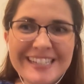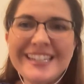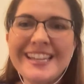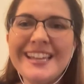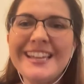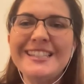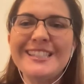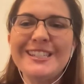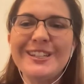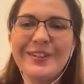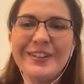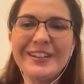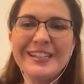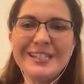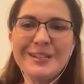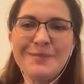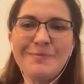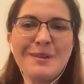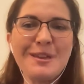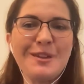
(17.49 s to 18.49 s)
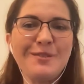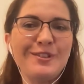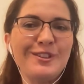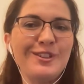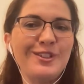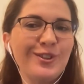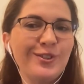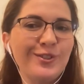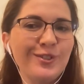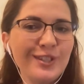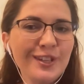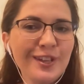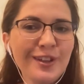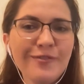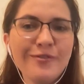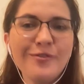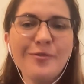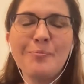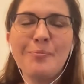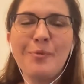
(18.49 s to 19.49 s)
It's going to be with Joseph
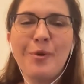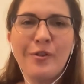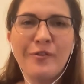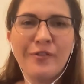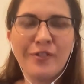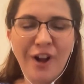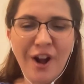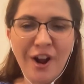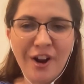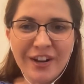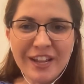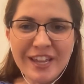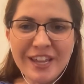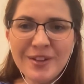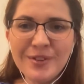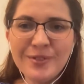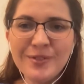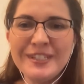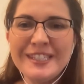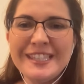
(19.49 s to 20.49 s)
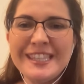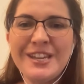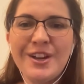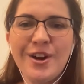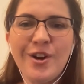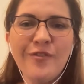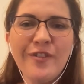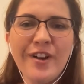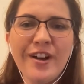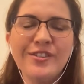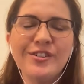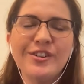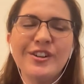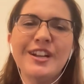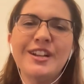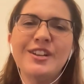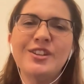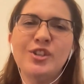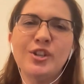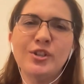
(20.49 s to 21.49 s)
Polverari, who is the co founder and
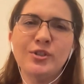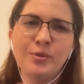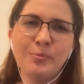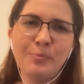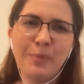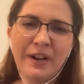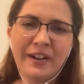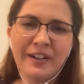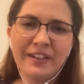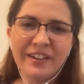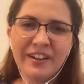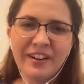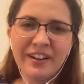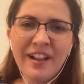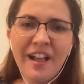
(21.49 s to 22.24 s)
general partner